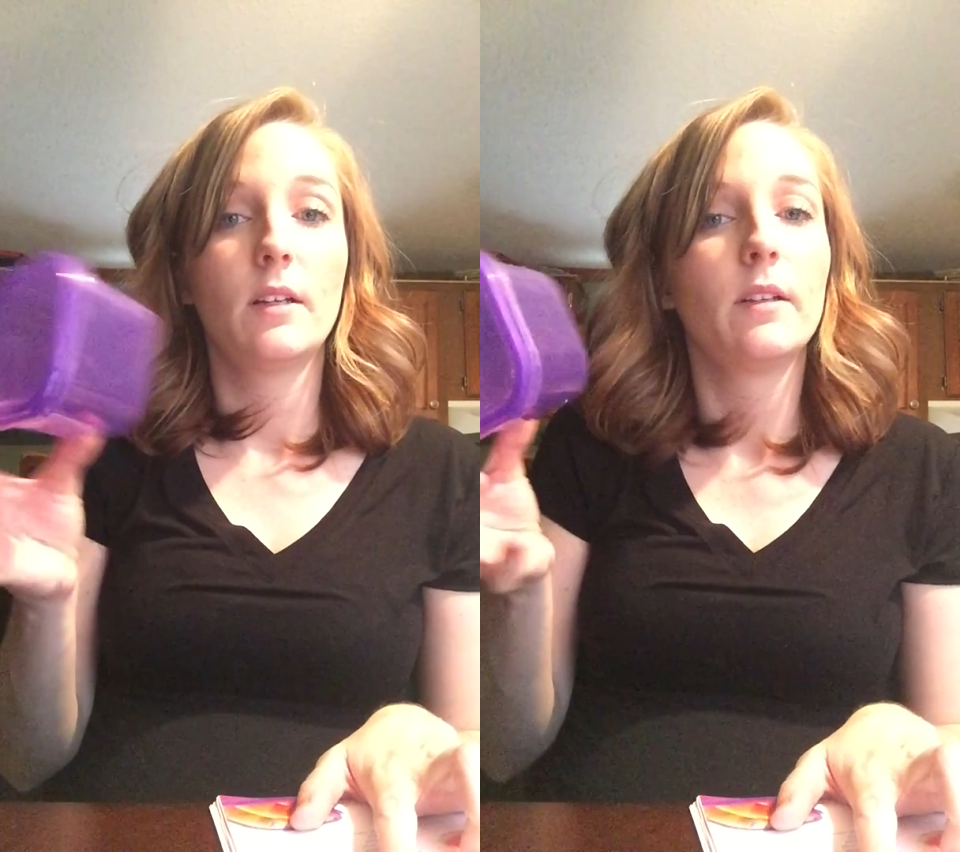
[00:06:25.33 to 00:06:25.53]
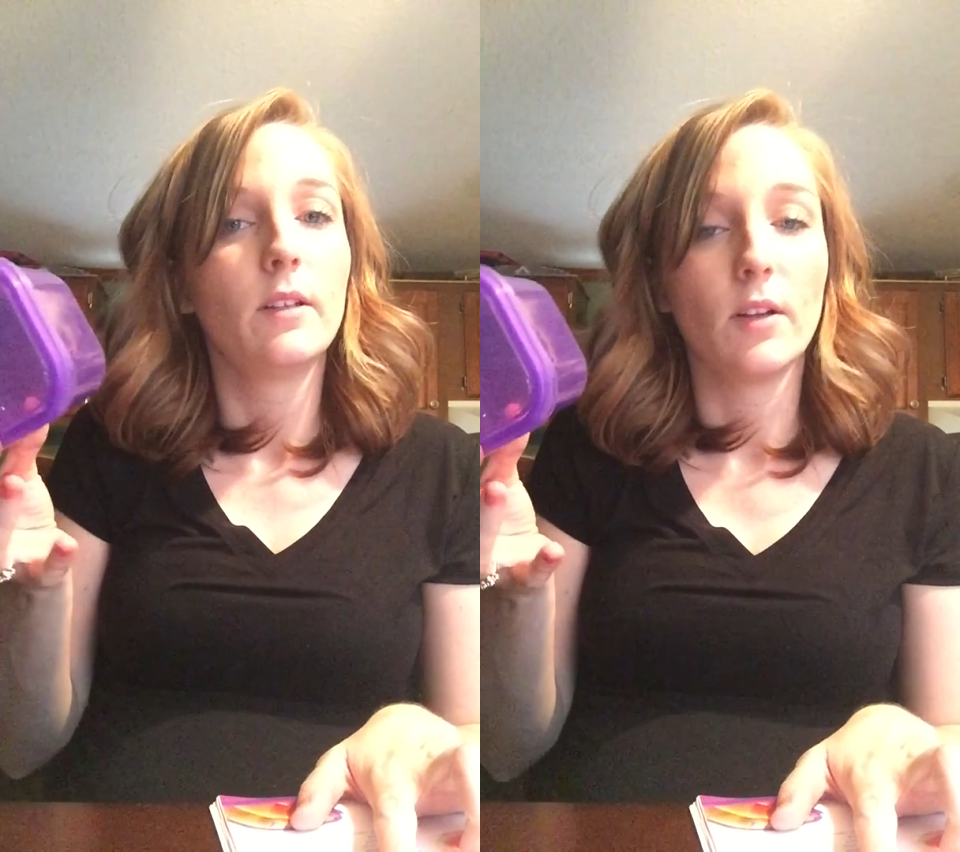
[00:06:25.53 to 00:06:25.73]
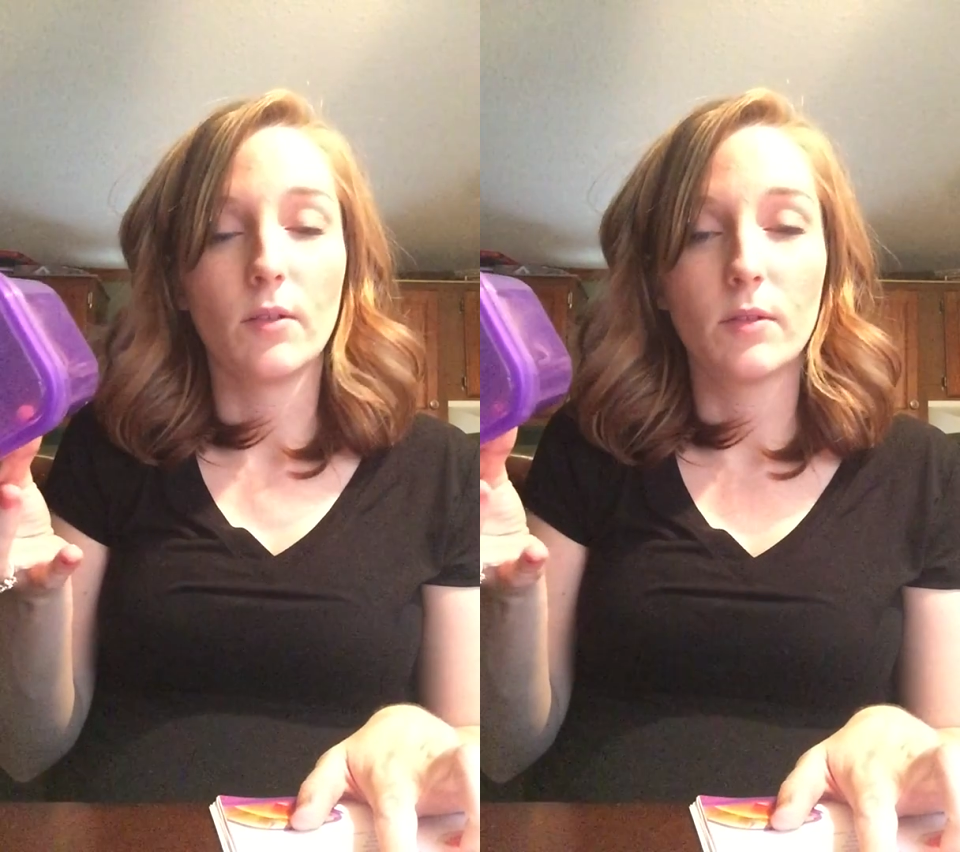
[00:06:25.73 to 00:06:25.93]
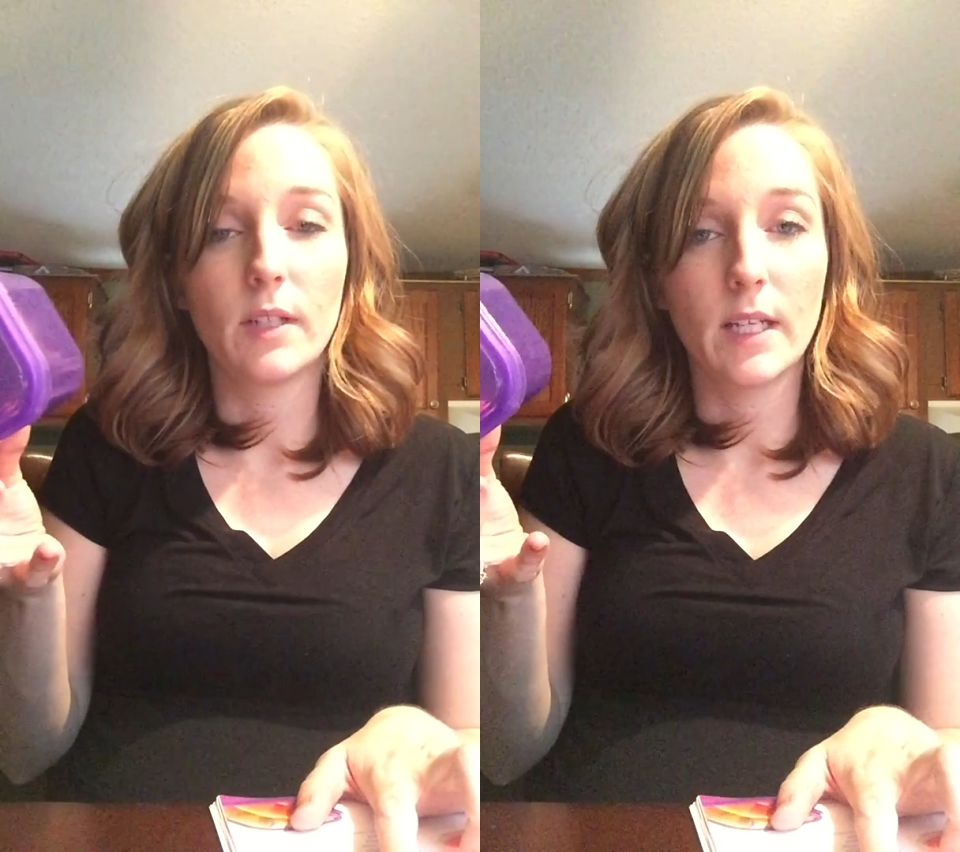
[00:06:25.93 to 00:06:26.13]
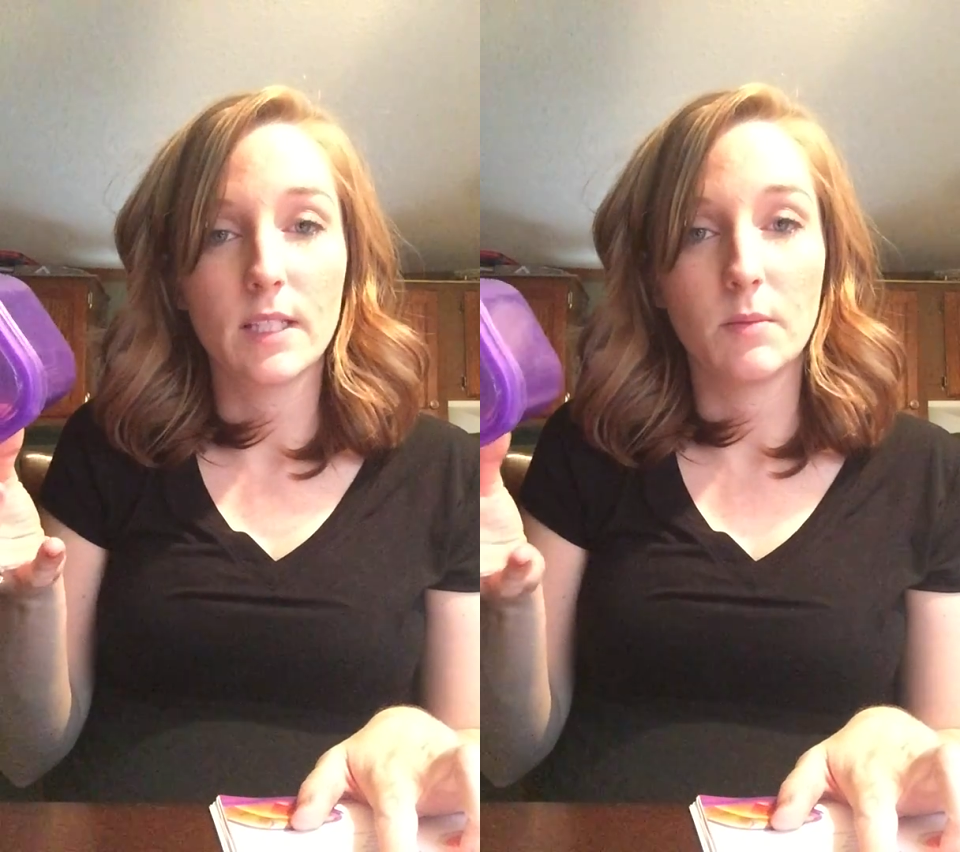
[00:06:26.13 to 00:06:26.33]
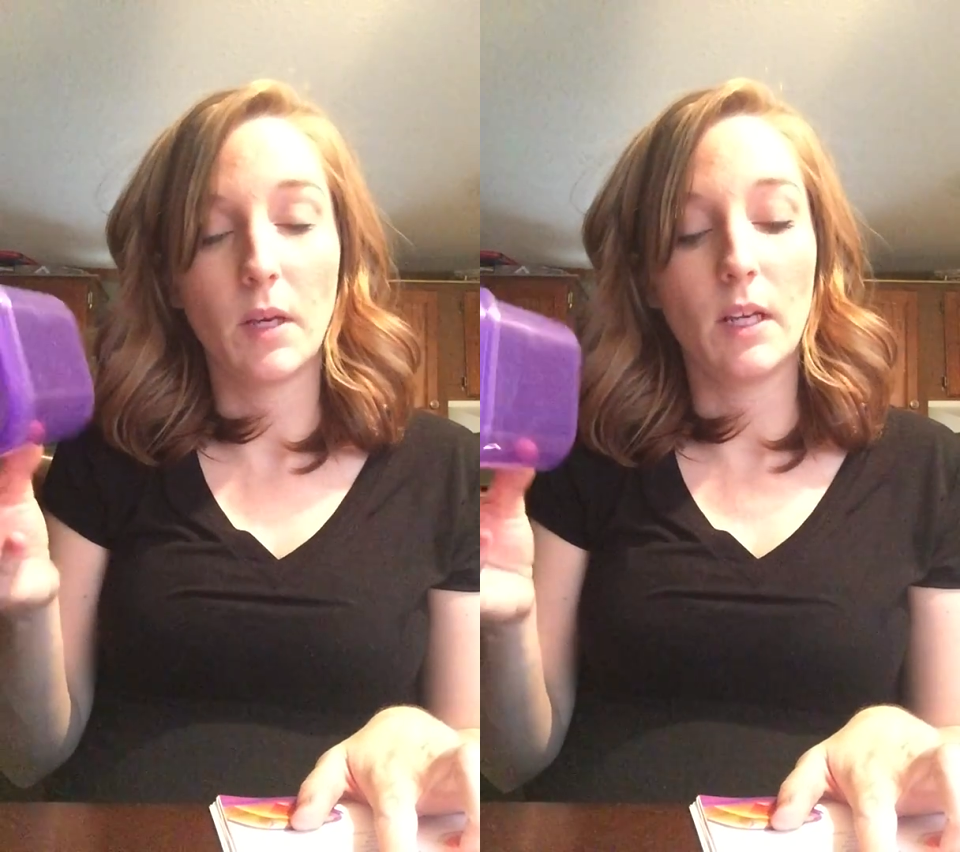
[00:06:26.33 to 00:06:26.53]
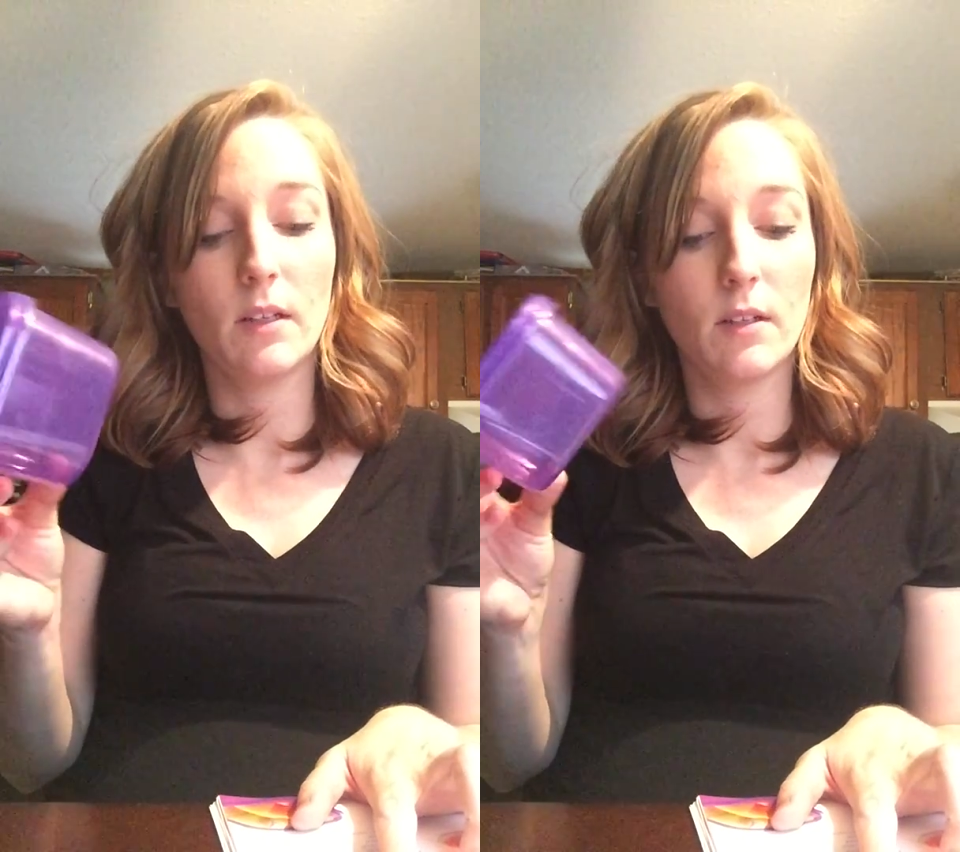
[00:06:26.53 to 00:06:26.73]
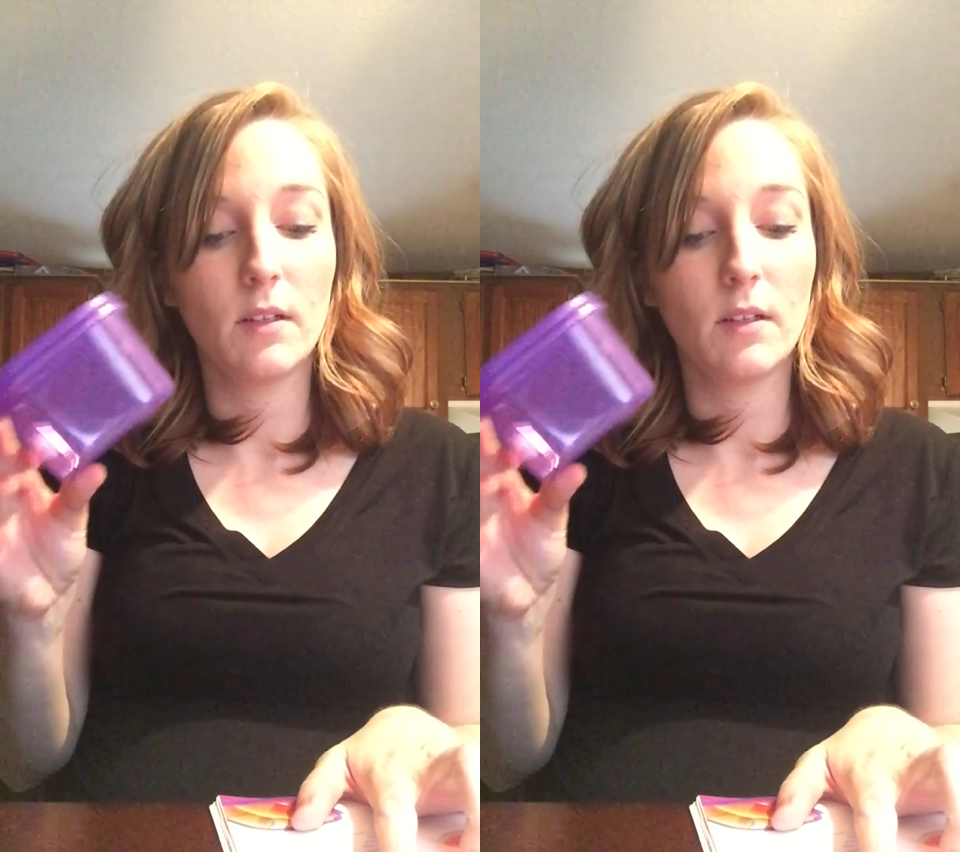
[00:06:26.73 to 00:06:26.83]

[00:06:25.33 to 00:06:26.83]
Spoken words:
You know, guesstimate.